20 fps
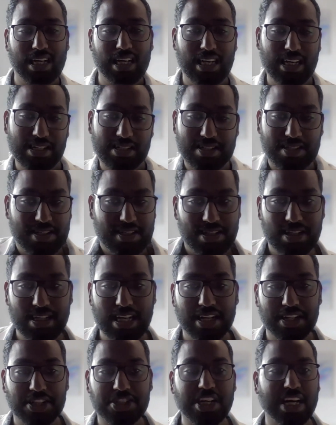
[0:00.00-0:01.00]

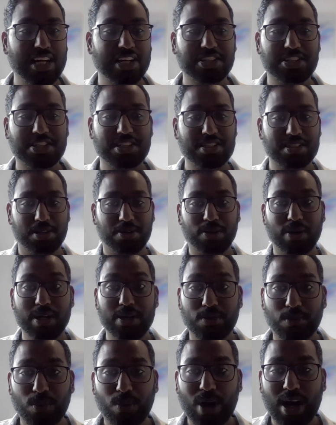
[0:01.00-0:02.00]
The challenges are
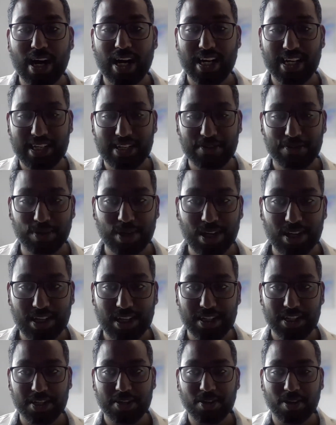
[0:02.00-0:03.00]
quite wide if we look
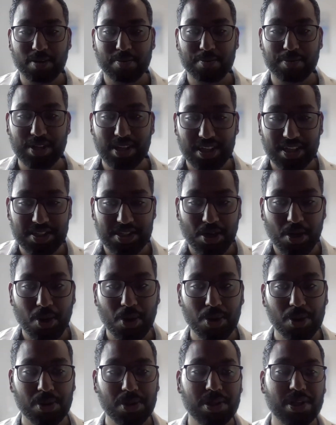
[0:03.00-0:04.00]
at the Caribbean as a
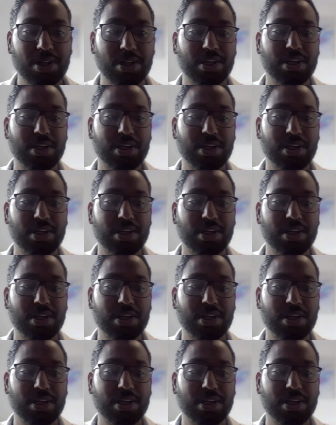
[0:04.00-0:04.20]
whole.